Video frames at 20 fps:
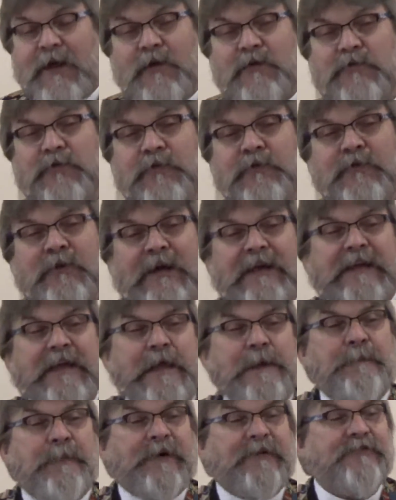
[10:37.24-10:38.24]
to
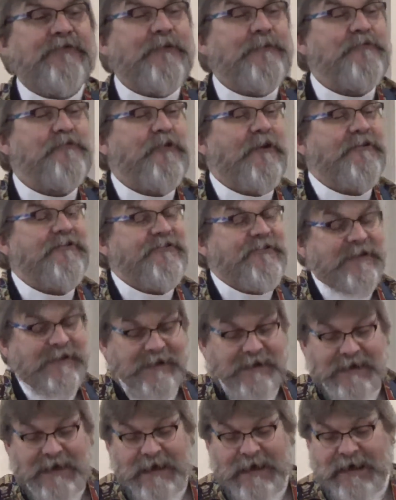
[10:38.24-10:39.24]
keep us from
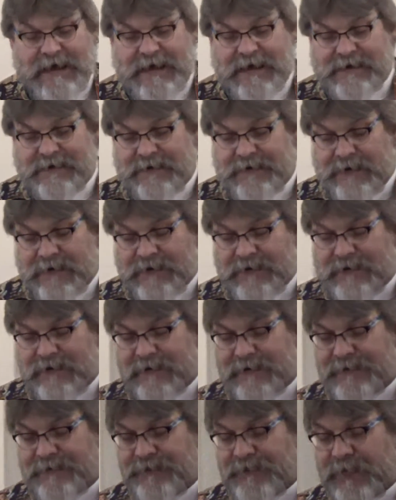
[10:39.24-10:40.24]
trusting God,
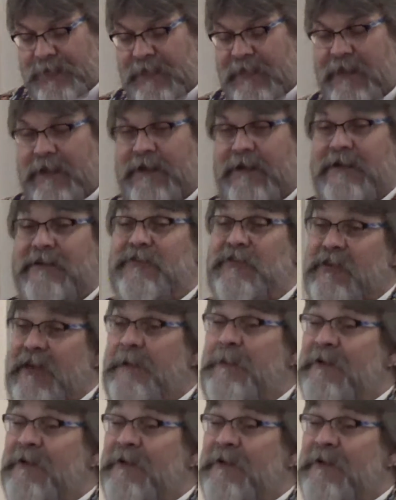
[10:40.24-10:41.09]
to keep